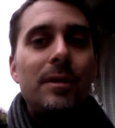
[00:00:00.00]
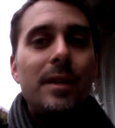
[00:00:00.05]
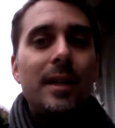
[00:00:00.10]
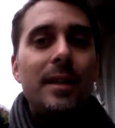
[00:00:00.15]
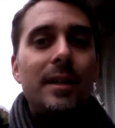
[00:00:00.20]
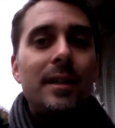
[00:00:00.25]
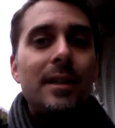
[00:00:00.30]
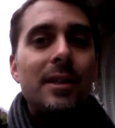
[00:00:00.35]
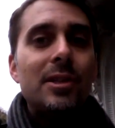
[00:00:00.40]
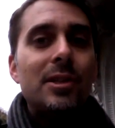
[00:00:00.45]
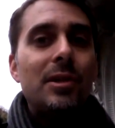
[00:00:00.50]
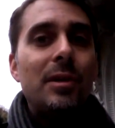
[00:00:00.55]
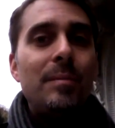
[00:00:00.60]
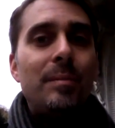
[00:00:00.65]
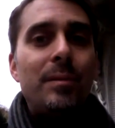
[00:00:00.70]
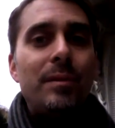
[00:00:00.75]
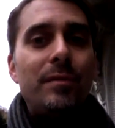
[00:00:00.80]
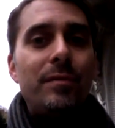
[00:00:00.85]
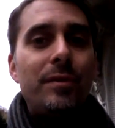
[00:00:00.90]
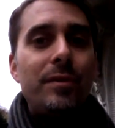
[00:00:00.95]
and an
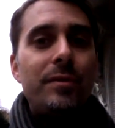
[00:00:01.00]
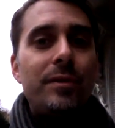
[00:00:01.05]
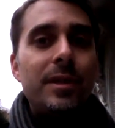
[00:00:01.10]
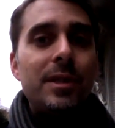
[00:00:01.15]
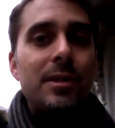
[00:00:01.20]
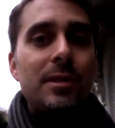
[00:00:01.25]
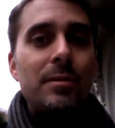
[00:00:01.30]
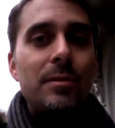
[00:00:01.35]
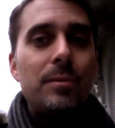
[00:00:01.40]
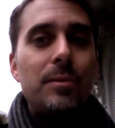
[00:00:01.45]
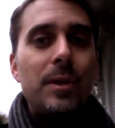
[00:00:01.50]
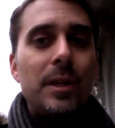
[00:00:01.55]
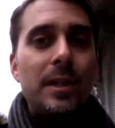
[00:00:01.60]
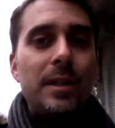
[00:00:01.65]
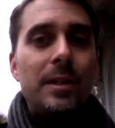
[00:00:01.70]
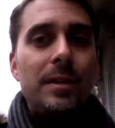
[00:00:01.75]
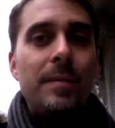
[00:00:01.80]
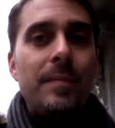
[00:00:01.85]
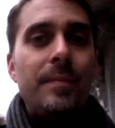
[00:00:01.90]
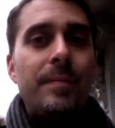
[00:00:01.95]
example for the rest of the world.